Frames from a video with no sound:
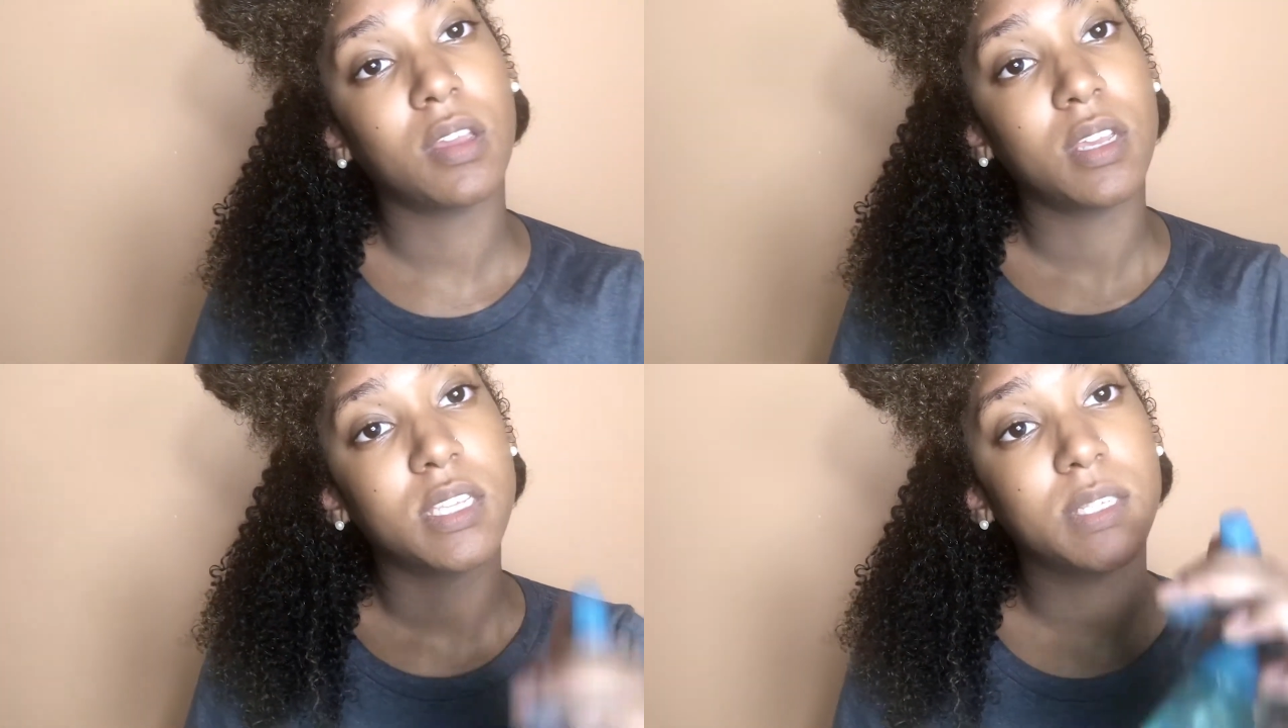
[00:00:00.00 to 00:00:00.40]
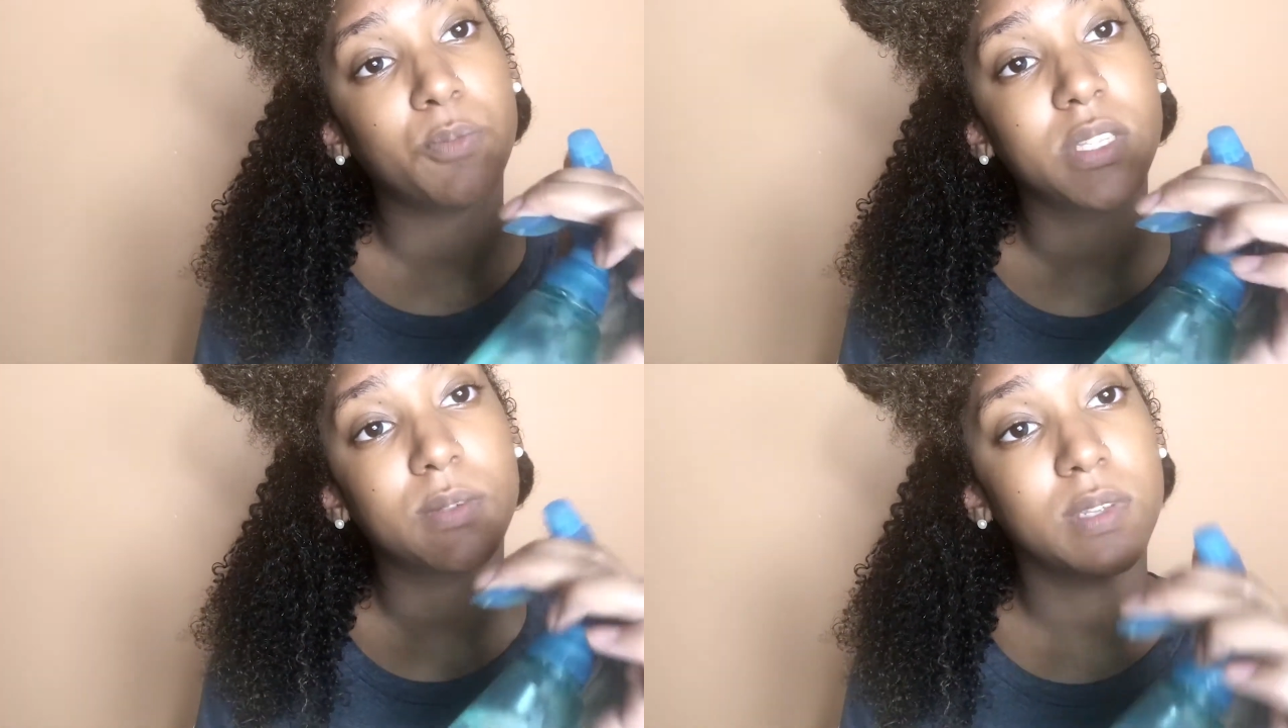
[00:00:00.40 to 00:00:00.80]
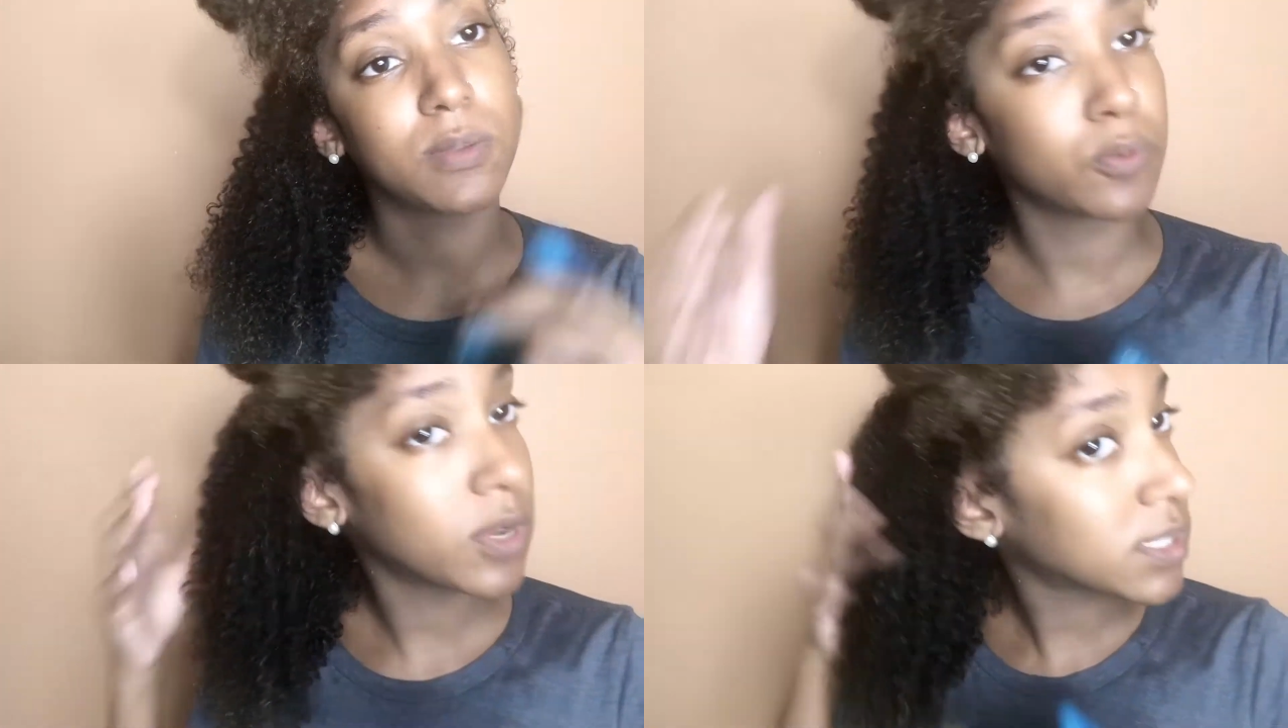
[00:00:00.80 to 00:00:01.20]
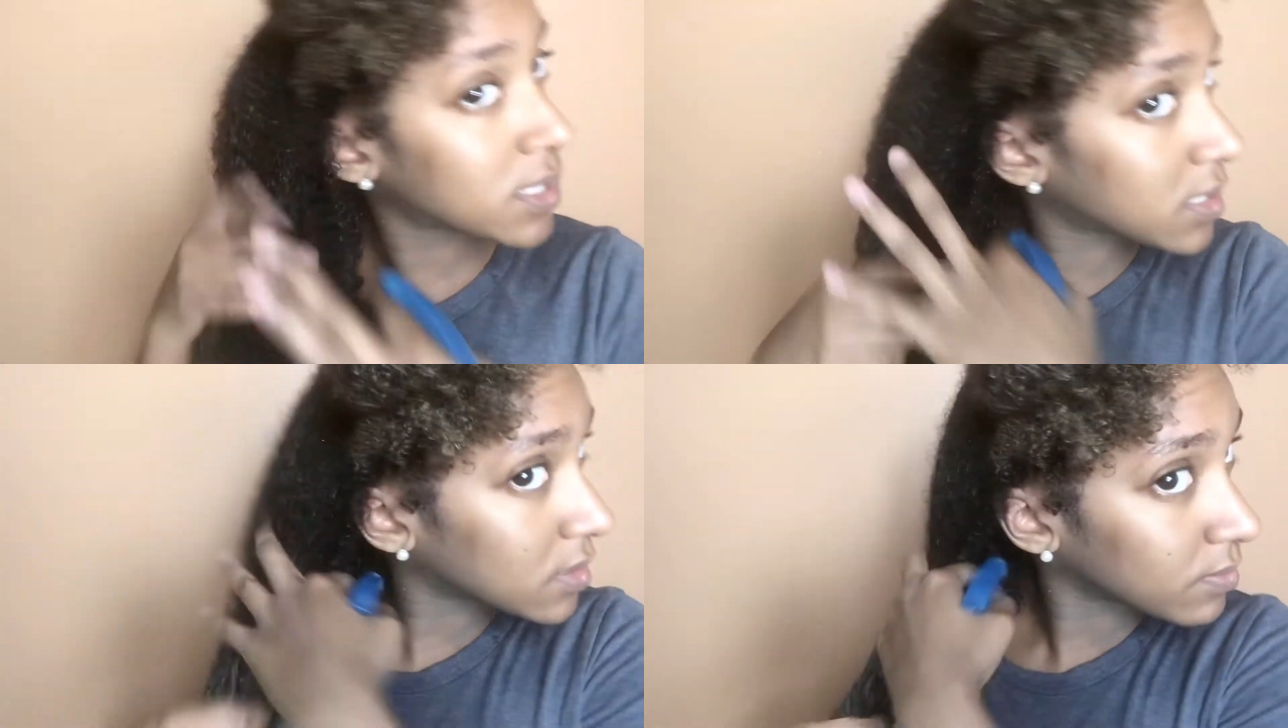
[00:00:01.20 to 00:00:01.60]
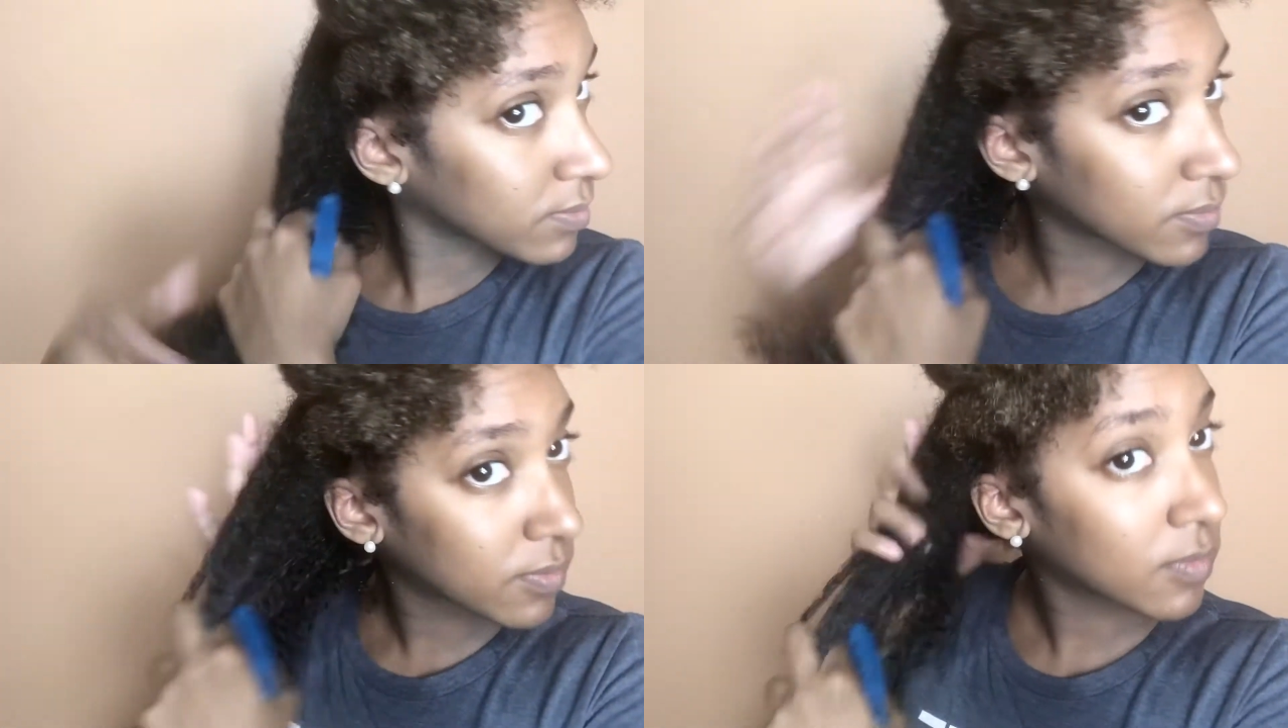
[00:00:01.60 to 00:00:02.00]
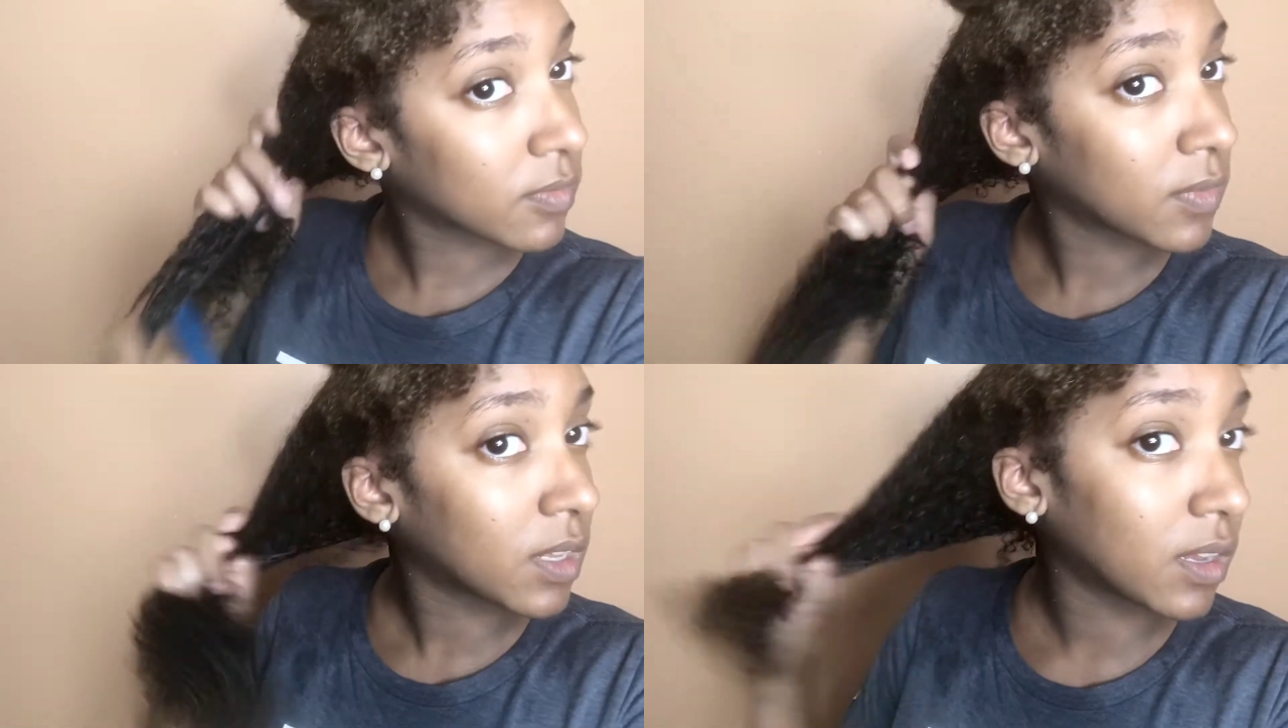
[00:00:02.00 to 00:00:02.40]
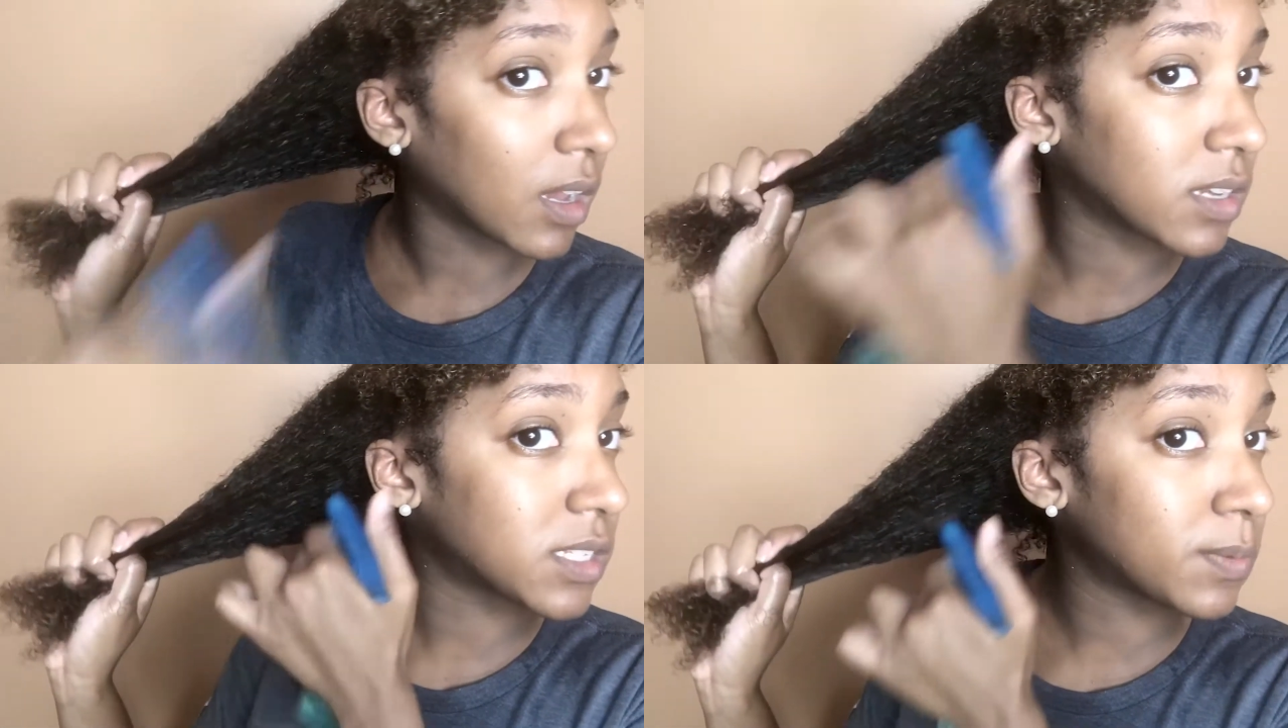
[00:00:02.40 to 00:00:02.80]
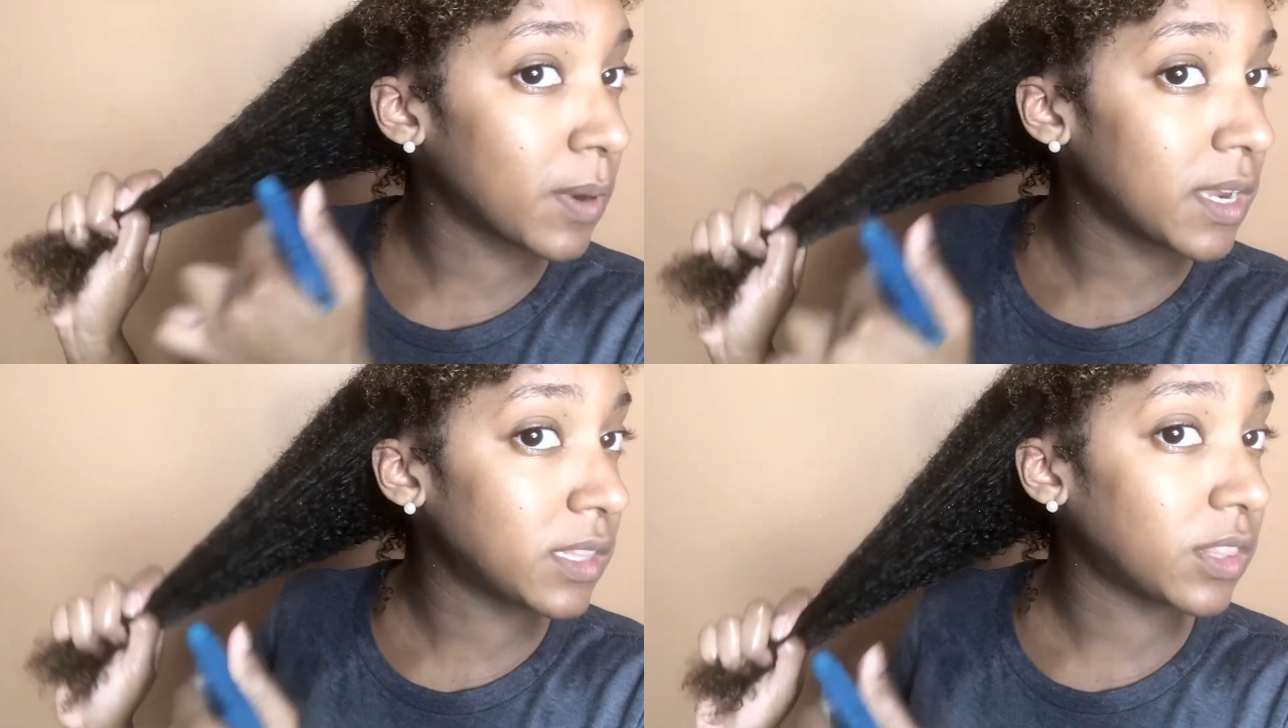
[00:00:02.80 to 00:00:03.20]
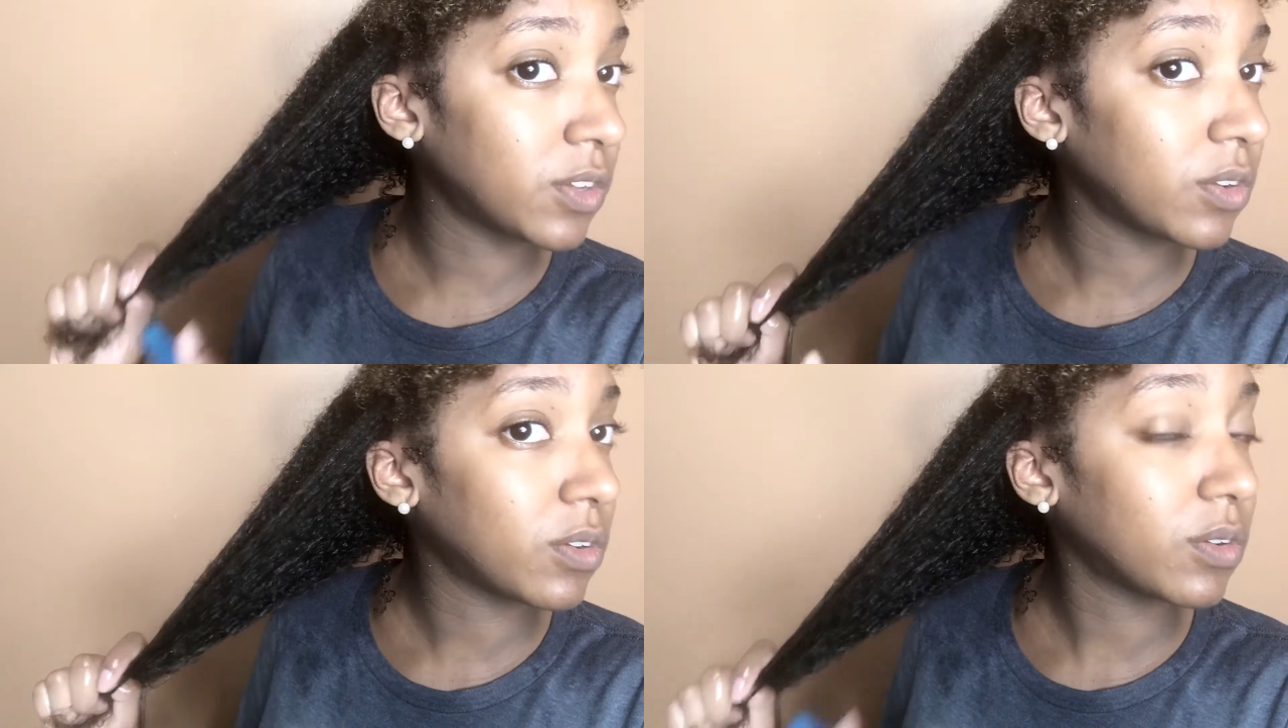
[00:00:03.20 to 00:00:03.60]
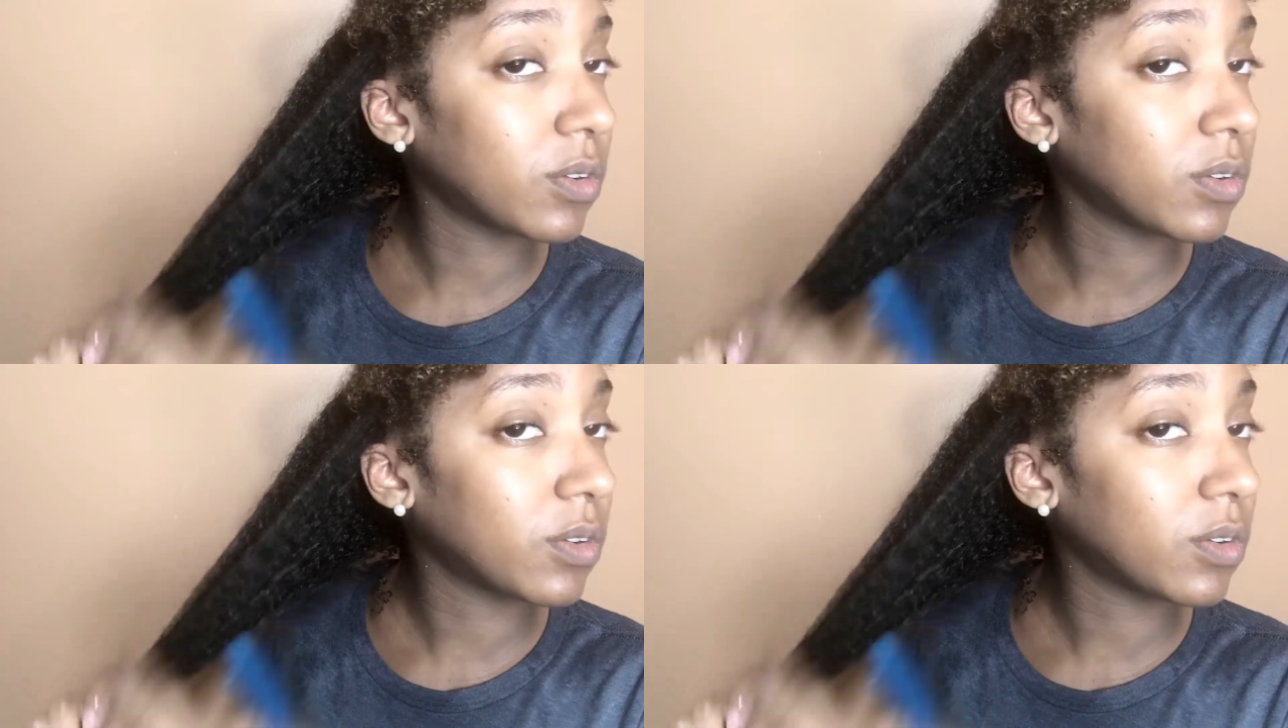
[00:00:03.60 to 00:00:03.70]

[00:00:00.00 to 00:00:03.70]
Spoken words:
Spritz, spritz, spritz. Gotta spray it through.